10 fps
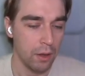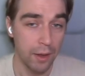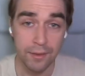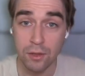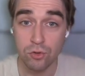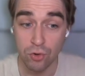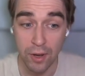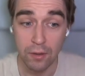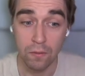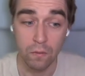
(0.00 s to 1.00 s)
And I
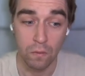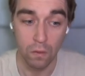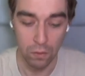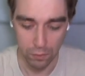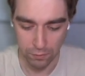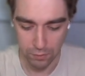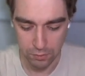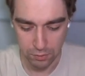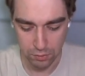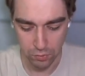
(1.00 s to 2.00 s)
trained all of this.
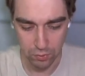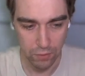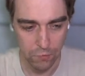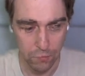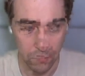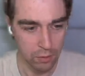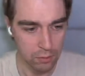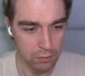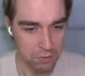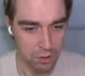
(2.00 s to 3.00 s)
So if you
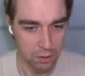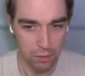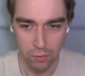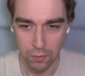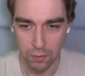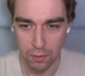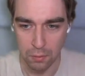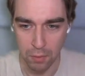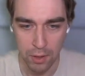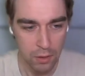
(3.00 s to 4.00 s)
can take a look at the
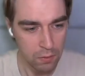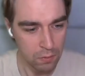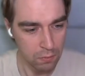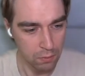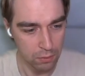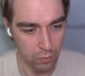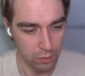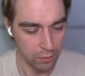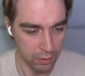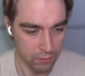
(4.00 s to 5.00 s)
main,
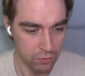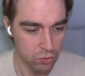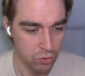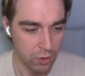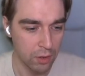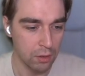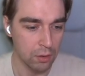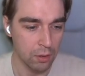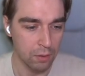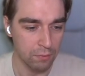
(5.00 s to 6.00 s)
well, I have the train
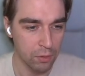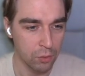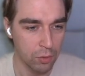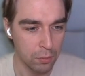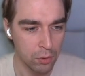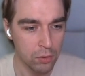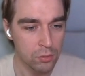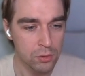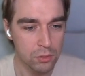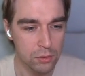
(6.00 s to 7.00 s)
and I have load the
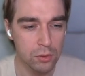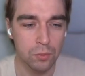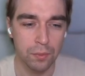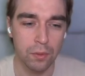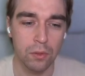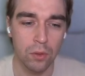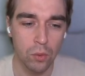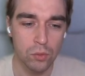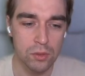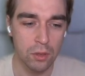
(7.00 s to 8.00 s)
models. So
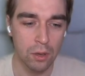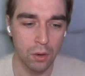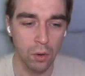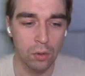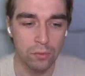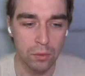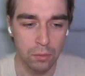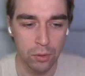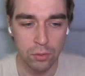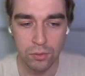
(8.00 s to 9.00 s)
those are all of the
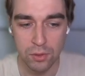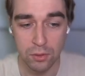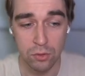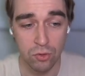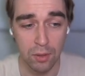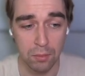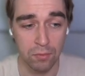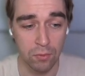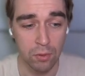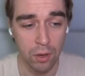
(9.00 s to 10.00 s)
models that I trained
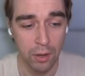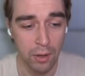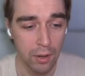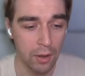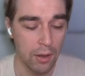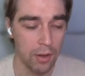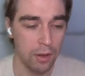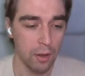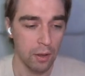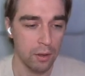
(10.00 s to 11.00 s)
before.
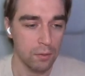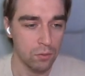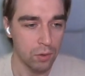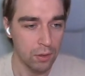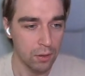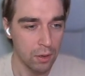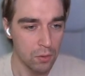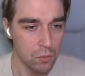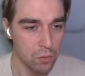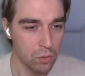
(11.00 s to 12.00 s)
And right
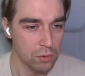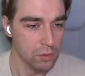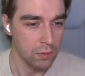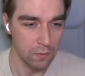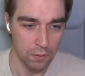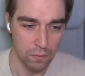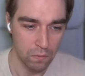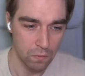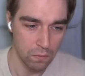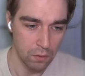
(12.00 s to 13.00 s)
now you can see that
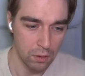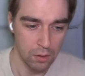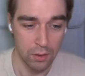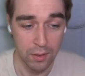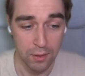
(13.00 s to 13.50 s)
I